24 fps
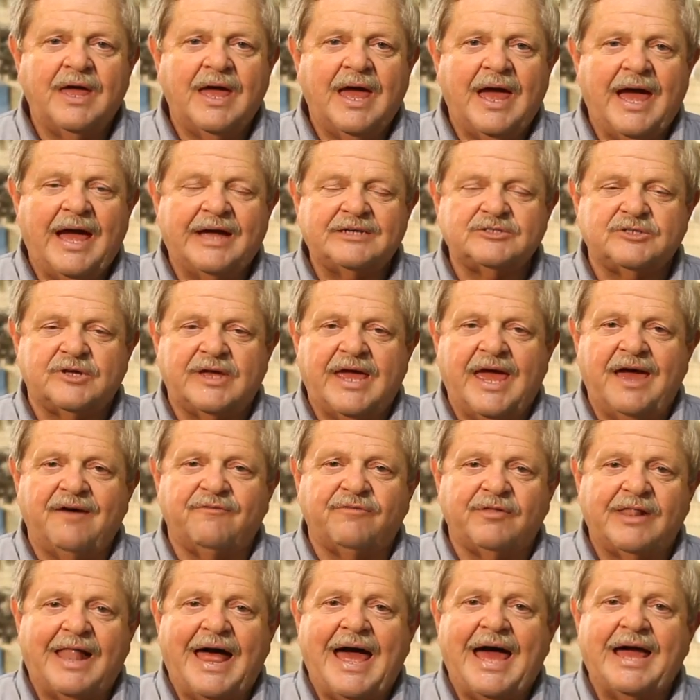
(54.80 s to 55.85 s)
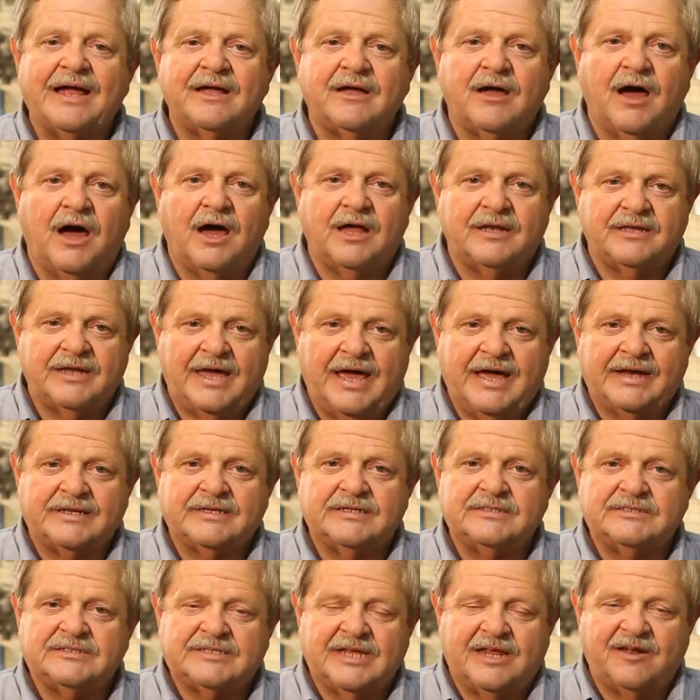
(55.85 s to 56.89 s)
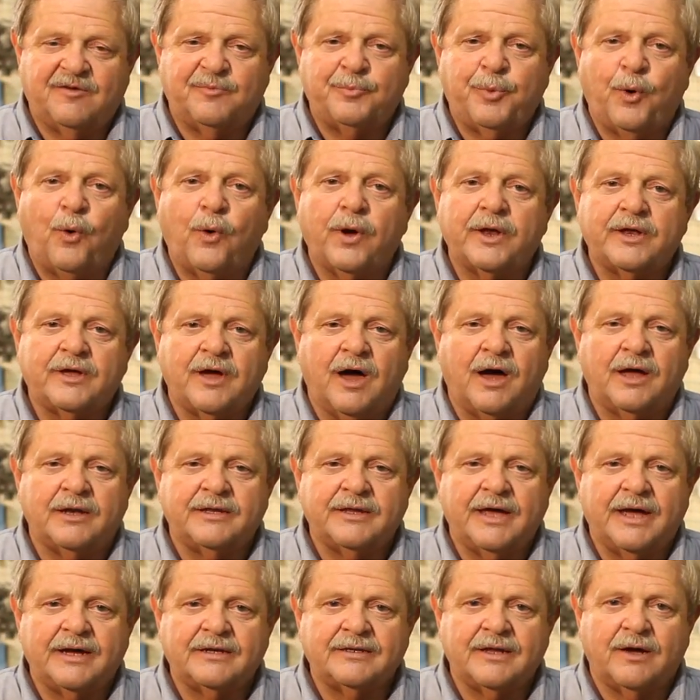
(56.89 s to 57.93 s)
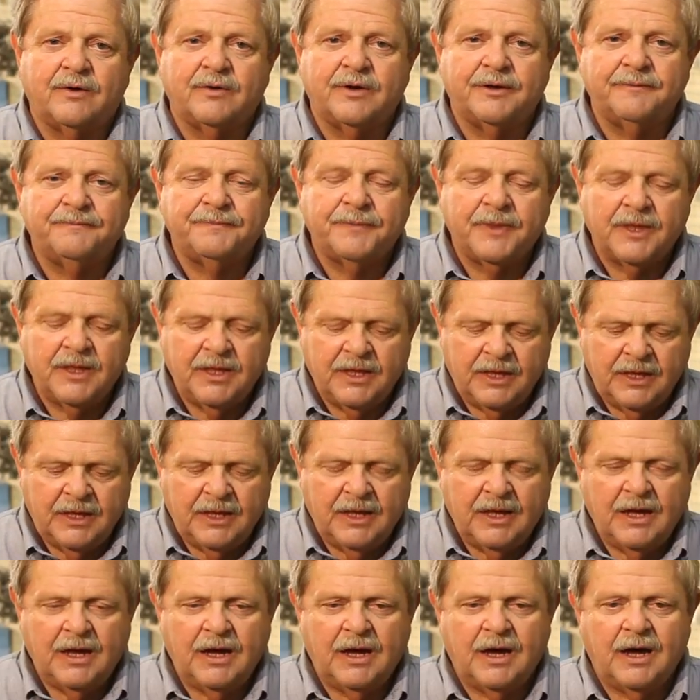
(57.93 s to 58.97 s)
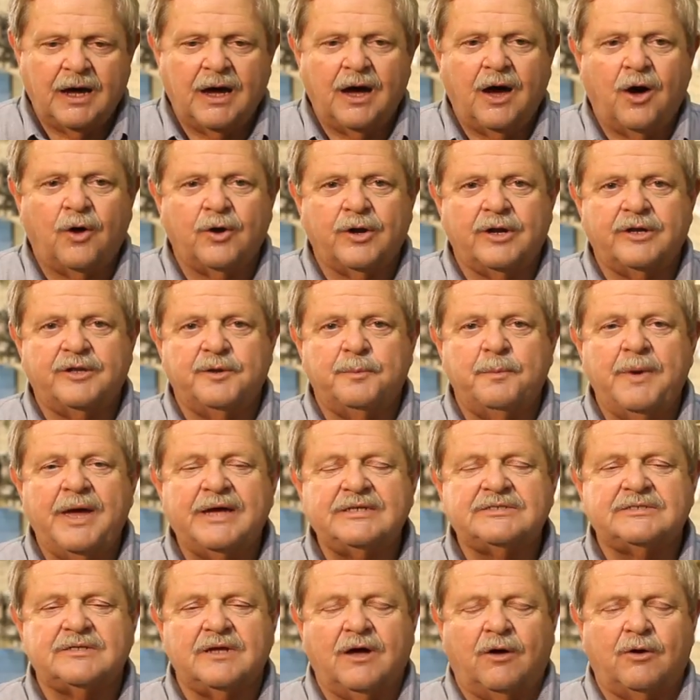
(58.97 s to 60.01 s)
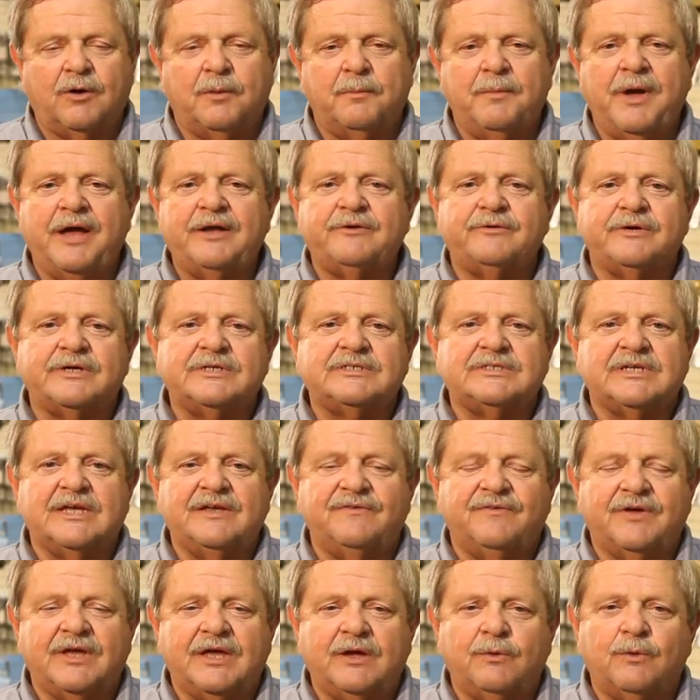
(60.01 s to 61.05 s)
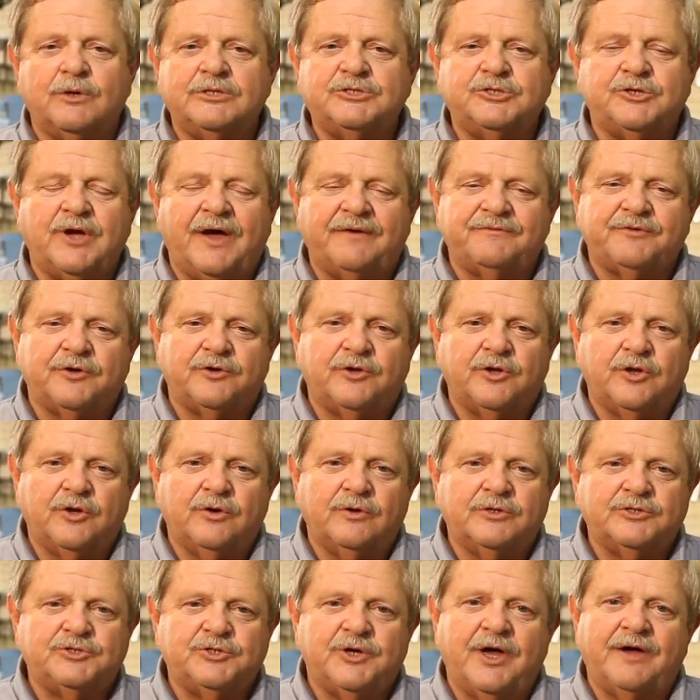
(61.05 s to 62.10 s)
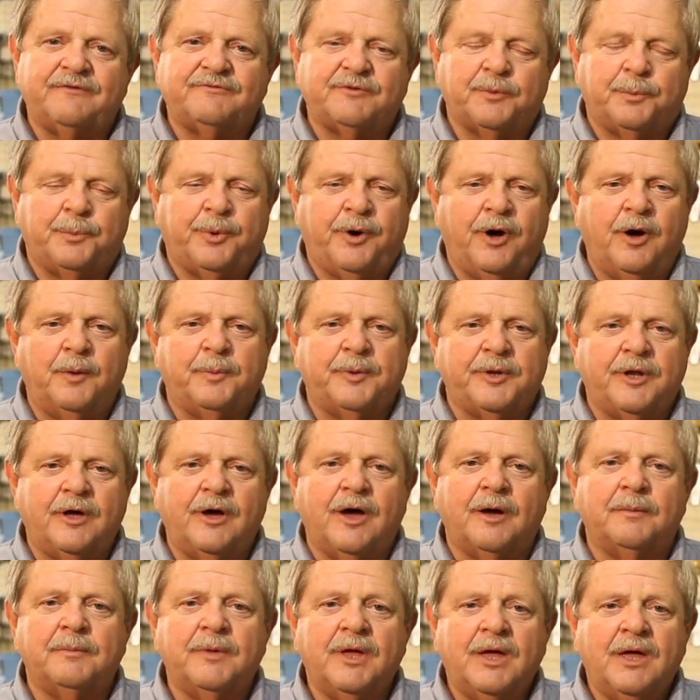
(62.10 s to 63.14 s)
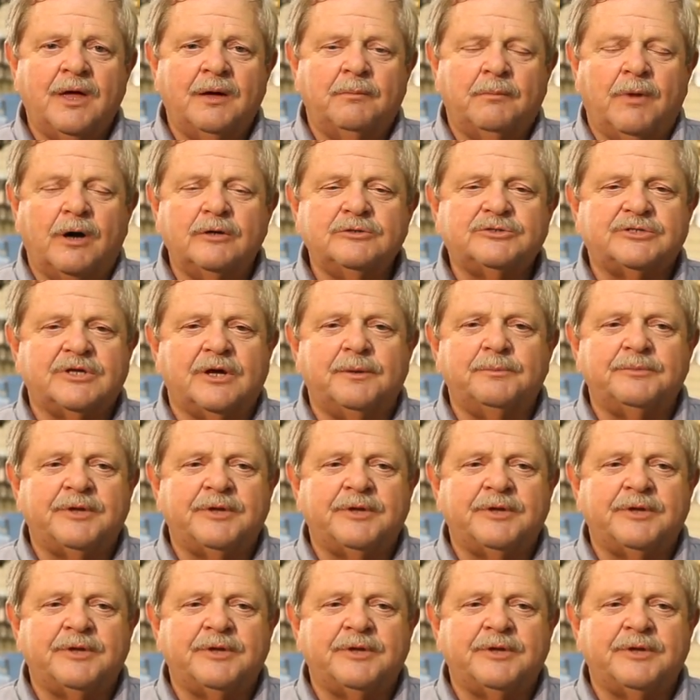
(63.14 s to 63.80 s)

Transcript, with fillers: actually have line contact instead of point contact on it. Uh, on a domestic, on a metric CV, what you have to do is you have to pump it up. Most of them